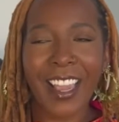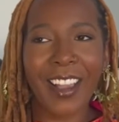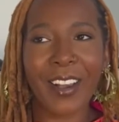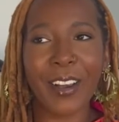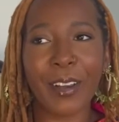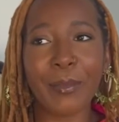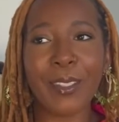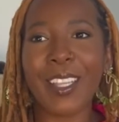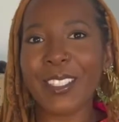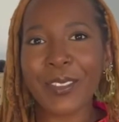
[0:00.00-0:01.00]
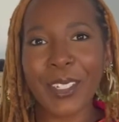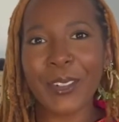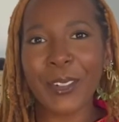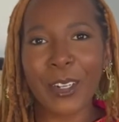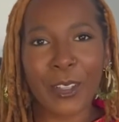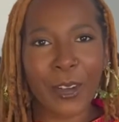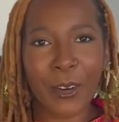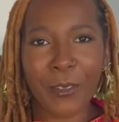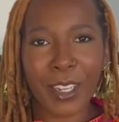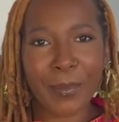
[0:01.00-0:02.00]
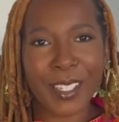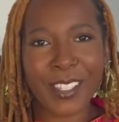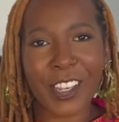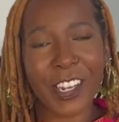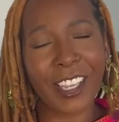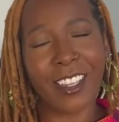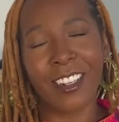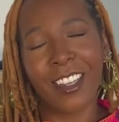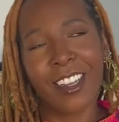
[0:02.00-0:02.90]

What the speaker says: So that's really cool. The whole family's hooded.